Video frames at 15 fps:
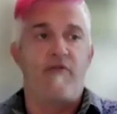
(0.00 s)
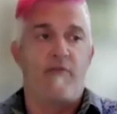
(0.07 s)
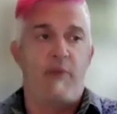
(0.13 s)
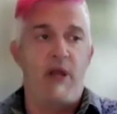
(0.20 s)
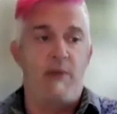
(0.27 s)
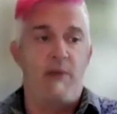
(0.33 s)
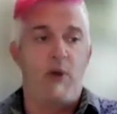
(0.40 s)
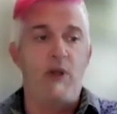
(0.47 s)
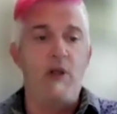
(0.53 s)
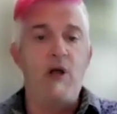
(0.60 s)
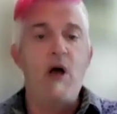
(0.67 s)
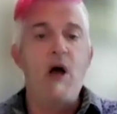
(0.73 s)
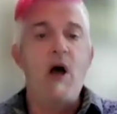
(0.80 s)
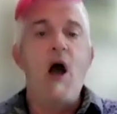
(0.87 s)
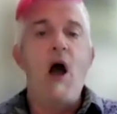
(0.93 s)
people,
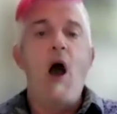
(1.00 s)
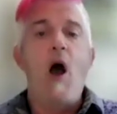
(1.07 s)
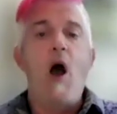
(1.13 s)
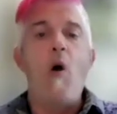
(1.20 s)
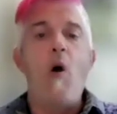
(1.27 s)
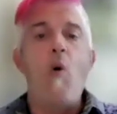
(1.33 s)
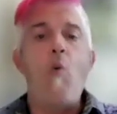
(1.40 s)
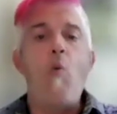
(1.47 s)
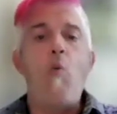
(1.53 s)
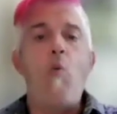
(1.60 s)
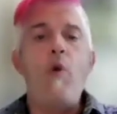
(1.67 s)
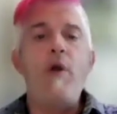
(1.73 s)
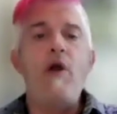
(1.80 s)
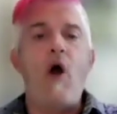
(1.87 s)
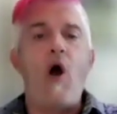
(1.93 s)

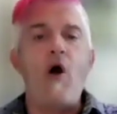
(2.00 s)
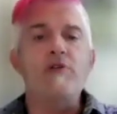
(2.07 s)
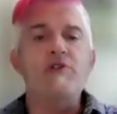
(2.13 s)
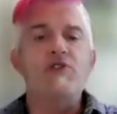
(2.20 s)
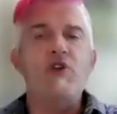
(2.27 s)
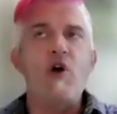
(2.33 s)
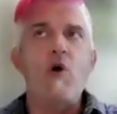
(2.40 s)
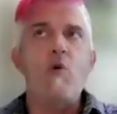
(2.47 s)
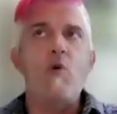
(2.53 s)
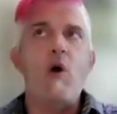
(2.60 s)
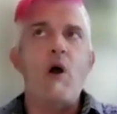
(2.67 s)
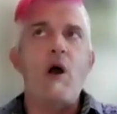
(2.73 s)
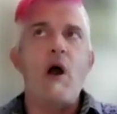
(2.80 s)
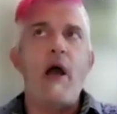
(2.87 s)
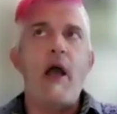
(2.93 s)
we also
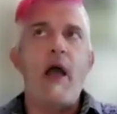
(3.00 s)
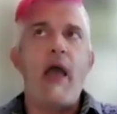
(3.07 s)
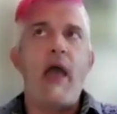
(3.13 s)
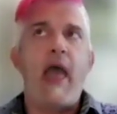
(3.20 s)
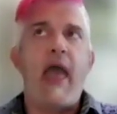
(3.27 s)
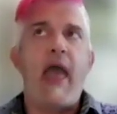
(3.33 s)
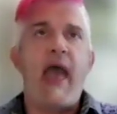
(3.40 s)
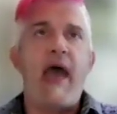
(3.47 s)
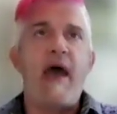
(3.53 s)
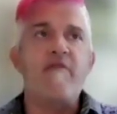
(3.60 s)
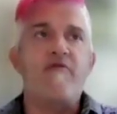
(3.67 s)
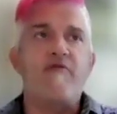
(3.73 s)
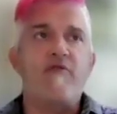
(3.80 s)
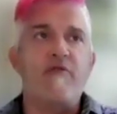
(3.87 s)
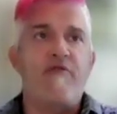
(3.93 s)

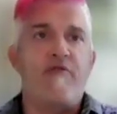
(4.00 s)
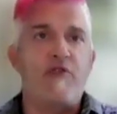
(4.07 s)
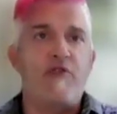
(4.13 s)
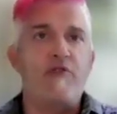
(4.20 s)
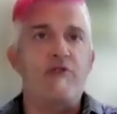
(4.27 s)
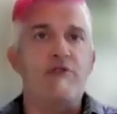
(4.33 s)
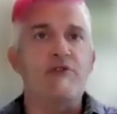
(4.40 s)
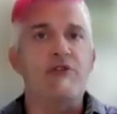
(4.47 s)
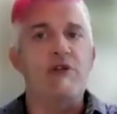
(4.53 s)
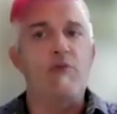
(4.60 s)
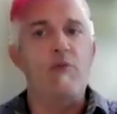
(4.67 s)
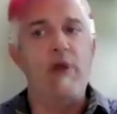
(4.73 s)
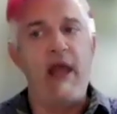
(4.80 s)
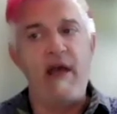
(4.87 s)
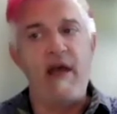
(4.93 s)
have referrals, and
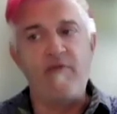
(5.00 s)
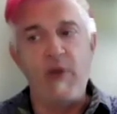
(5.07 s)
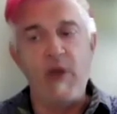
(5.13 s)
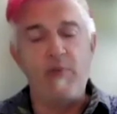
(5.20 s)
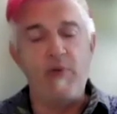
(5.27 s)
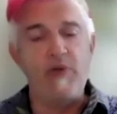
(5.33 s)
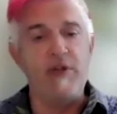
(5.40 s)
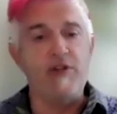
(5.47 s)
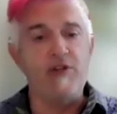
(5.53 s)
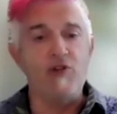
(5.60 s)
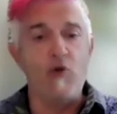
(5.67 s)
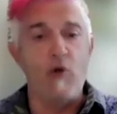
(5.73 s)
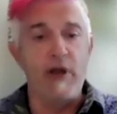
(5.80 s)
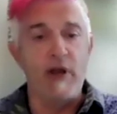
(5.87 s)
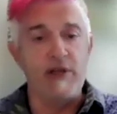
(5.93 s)
we have people that
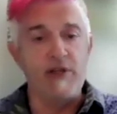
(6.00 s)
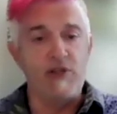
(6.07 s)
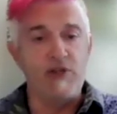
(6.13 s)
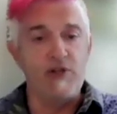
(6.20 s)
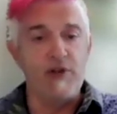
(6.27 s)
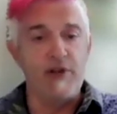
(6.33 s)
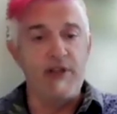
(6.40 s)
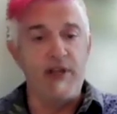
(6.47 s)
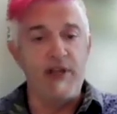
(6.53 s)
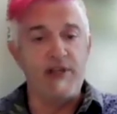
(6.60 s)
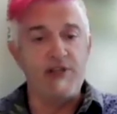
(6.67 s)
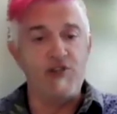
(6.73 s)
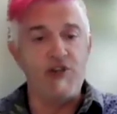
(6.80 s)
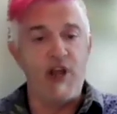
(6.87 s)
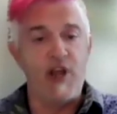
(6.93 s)
join us during the
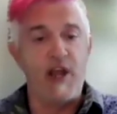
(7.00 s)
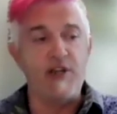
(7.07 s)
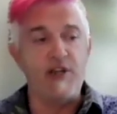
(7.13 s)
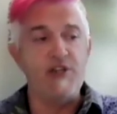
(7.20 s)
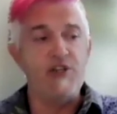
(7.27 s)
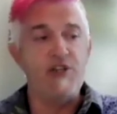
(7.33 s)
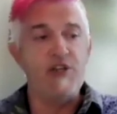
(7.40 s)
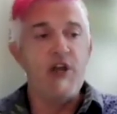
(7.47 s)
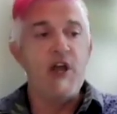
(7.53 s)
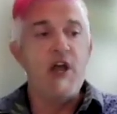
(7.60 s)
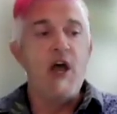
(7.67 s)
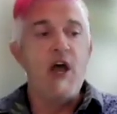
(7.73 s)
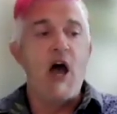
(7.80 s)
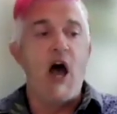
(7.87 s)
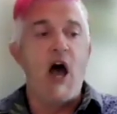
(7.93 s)
exchange
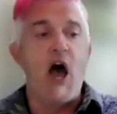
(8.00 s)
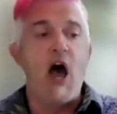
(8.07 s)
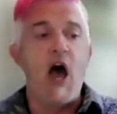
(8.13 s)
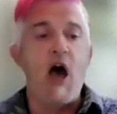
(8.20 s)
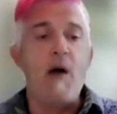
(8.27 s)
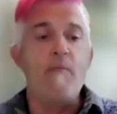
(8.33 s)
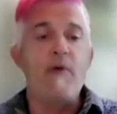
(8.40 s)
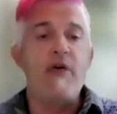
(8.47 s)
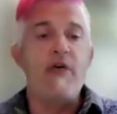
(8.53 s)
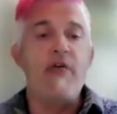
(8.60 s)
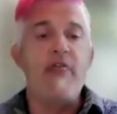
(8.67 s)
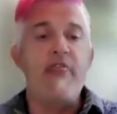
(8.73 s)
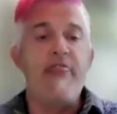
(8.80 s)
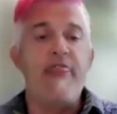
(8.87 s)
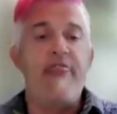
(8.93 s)

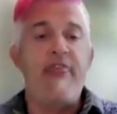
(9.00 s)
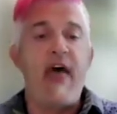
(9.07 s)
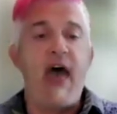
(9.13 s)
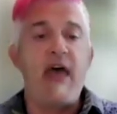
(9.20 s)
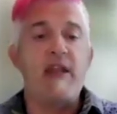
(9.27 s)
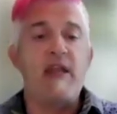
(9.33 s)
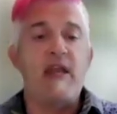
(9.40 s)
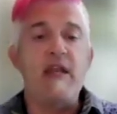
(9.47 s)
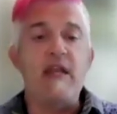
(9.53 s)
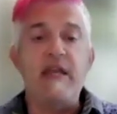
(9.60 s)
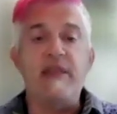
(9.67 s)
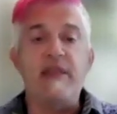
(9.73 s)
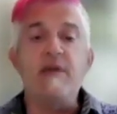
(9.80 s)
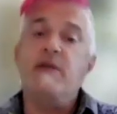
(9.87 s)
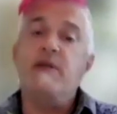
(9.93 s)
that can
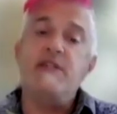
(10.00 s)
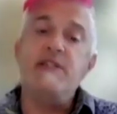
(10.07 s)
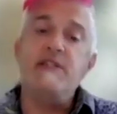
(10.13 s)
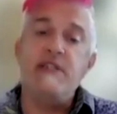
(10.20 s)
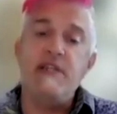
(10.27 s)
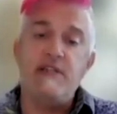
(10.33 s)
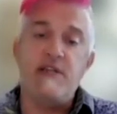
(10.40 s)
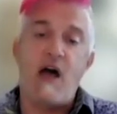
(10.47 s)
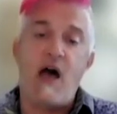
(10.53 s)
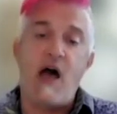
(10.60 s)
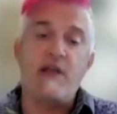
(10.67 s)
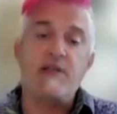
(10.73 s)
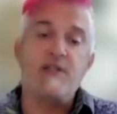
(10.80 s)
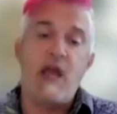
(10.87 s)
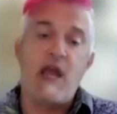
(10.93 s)
get them into
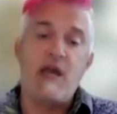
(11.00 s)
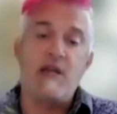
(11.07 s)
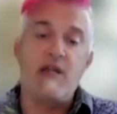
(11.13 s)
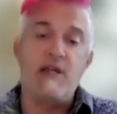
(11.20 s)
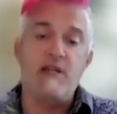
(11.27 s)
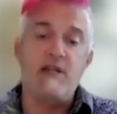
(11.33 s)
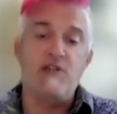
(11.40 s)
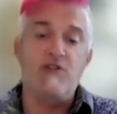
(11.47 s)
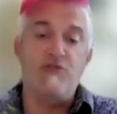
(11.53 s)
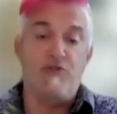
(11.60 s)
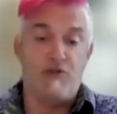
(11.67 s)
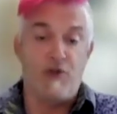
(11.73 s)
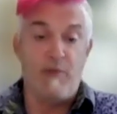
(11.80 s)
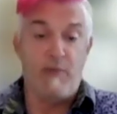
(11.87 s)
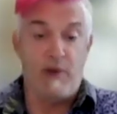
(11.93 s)
detox and into
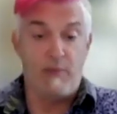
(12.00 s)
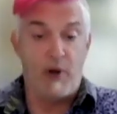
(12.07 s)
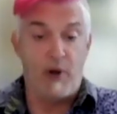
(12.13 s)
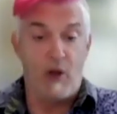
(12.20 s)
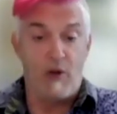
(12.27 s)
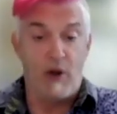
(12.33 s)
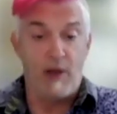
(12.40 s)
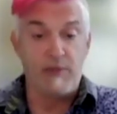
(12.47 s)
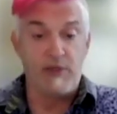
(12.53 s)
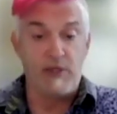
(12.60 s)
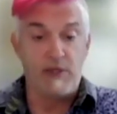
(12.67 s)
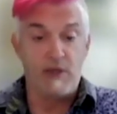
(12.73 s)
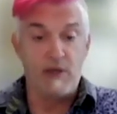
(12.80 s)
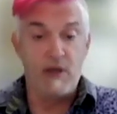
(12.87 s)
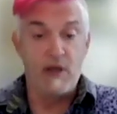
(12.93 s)
treatment programs.